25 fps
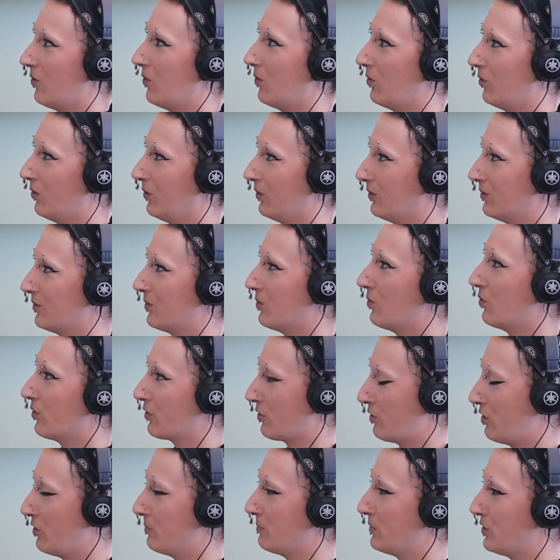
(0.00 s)
all
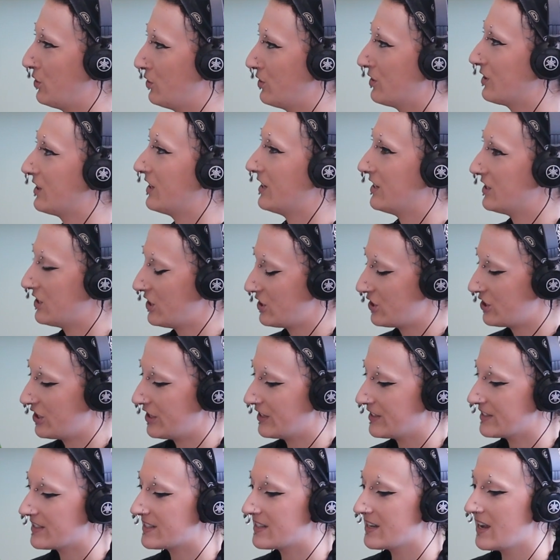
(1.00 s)
autoimmune
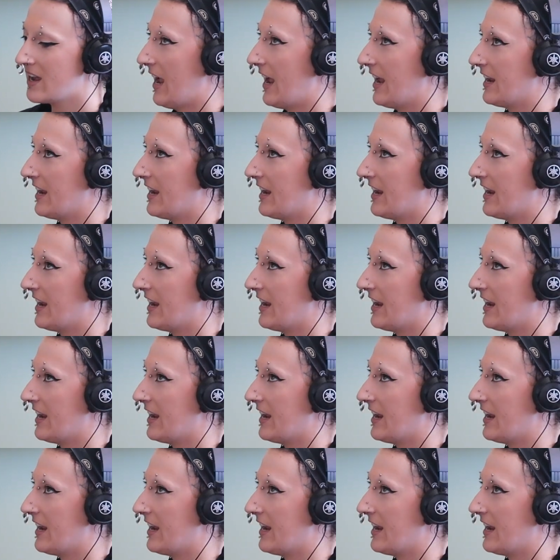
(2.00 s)
conditions.